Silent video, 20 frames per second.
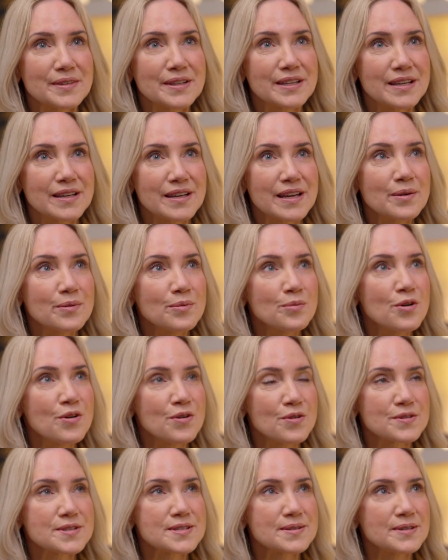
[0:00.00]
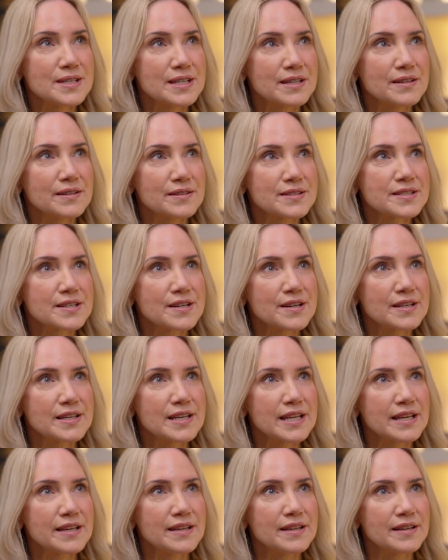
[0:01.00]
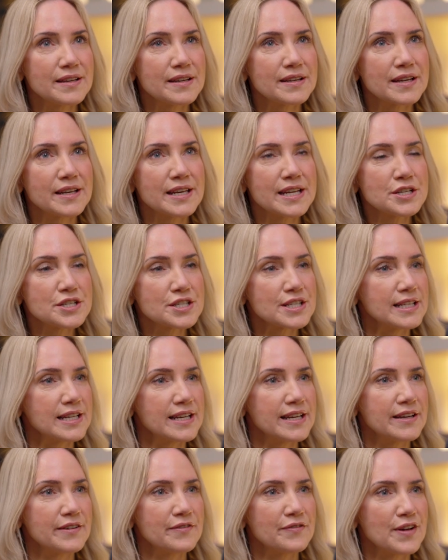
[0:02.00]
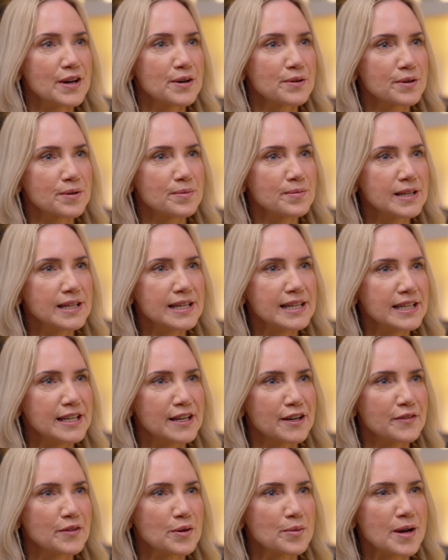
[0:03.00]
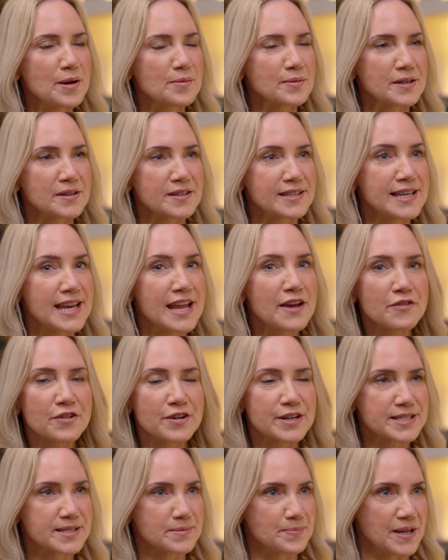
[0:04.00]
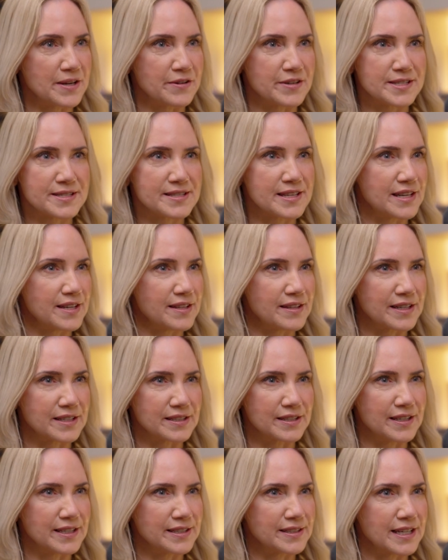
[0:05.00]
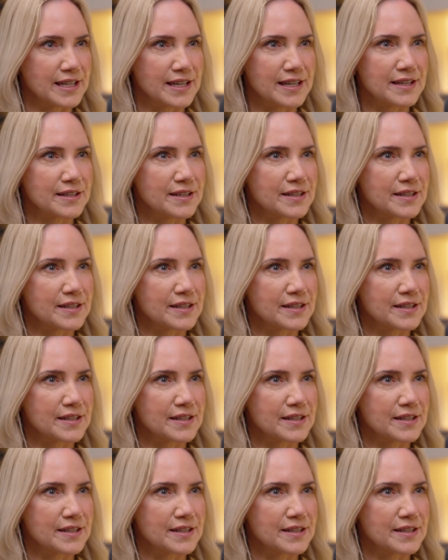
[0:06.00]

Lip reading: It was. I mean, it certainly, initially, it felt completely overwhelming. I'd never experienced anything like that.